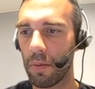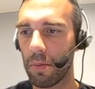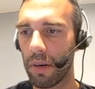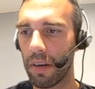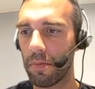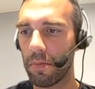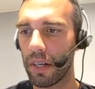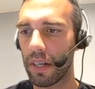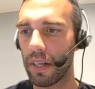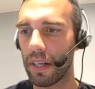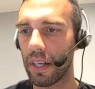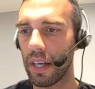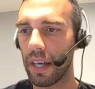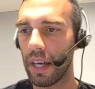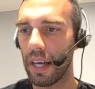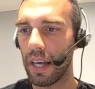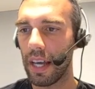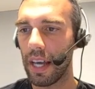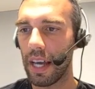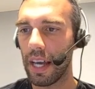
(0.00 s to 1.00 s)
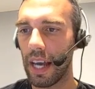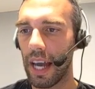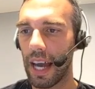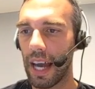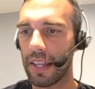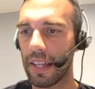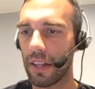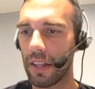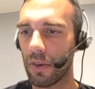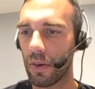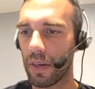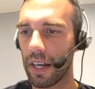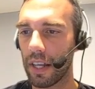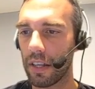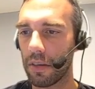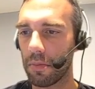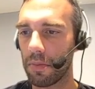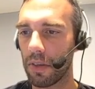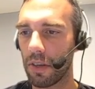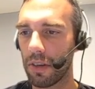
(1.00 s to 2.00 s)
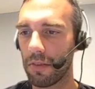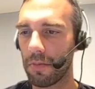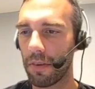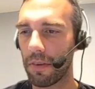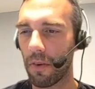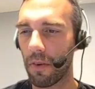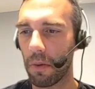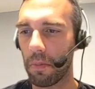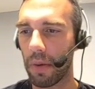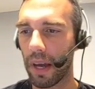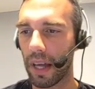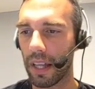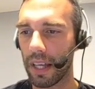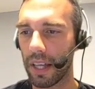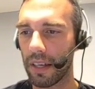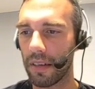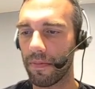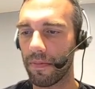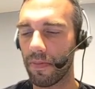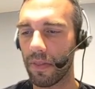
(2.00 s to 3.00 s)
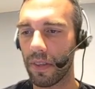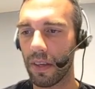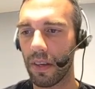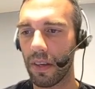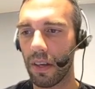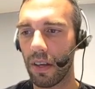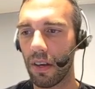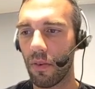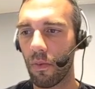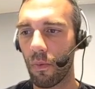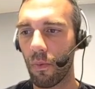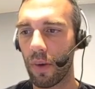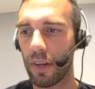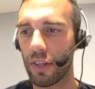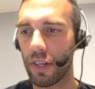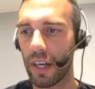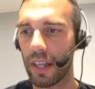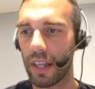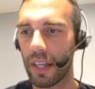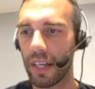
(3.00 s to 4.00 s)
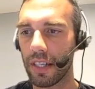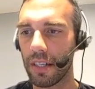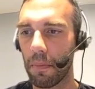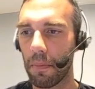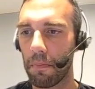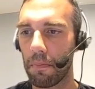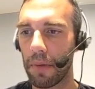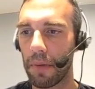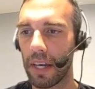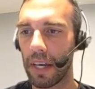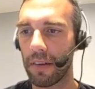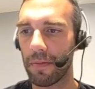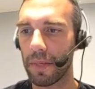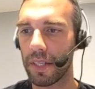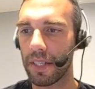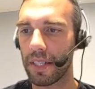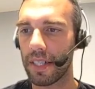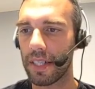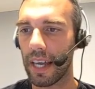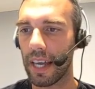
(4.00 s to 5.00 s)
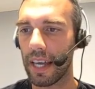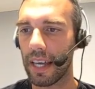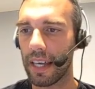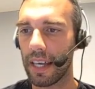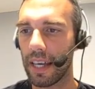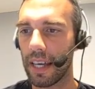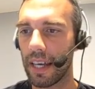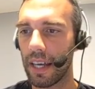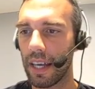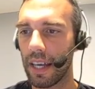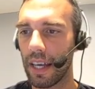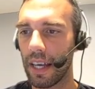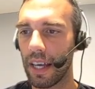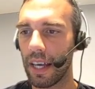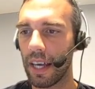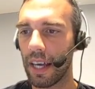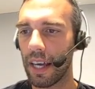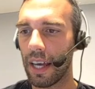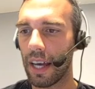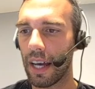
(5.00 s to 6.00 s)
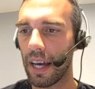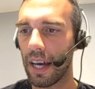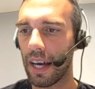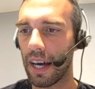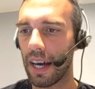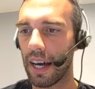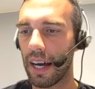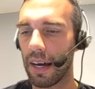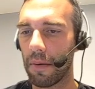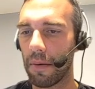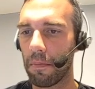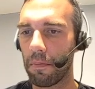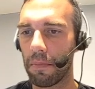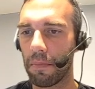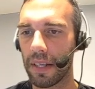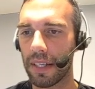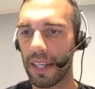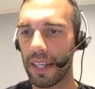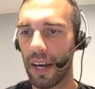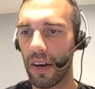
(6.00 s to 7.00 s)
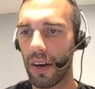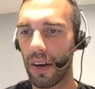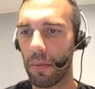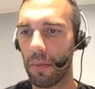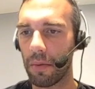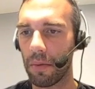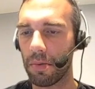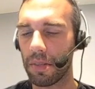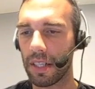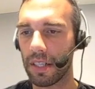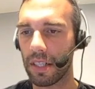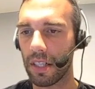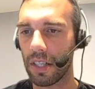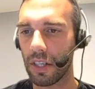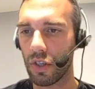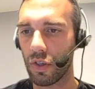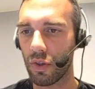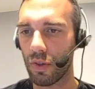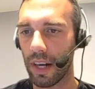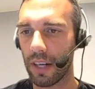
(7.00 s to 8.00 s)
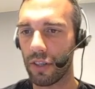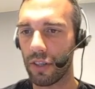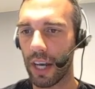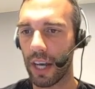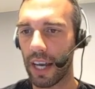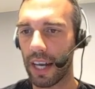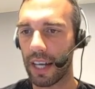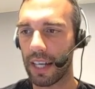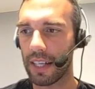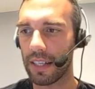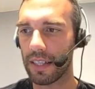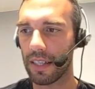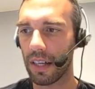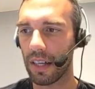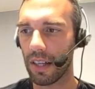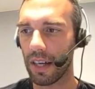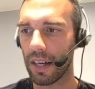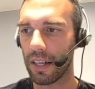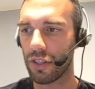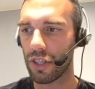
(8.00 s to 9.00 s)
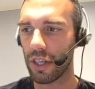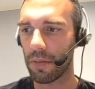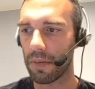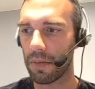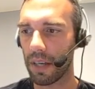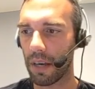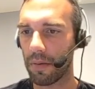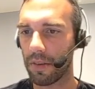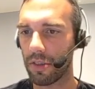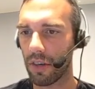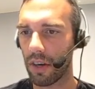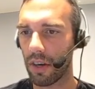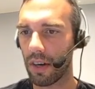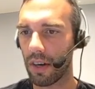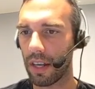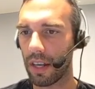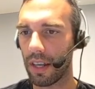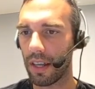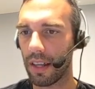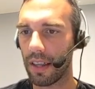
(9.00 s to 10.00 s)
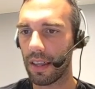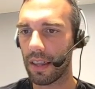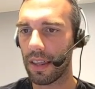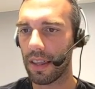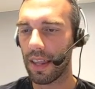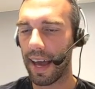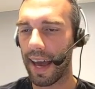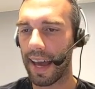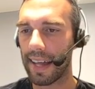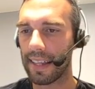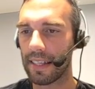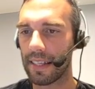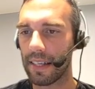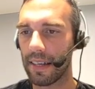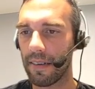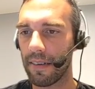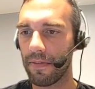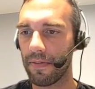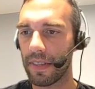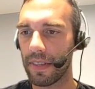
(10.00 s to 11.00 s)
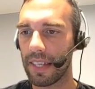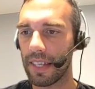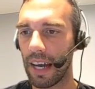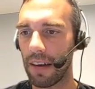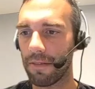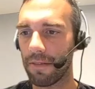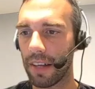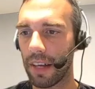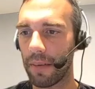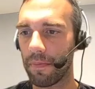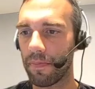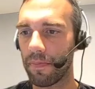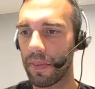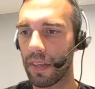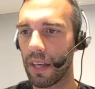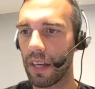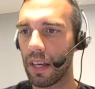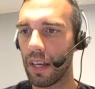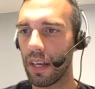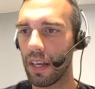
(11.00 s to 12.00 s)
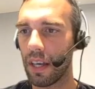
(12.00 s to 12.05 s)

So they Brave Bird, and they throw another move before bailing, which I think is a bit of a mistake. Because now I'm able to get to the crunch, and I did a lot of chip damage on that Talonflame.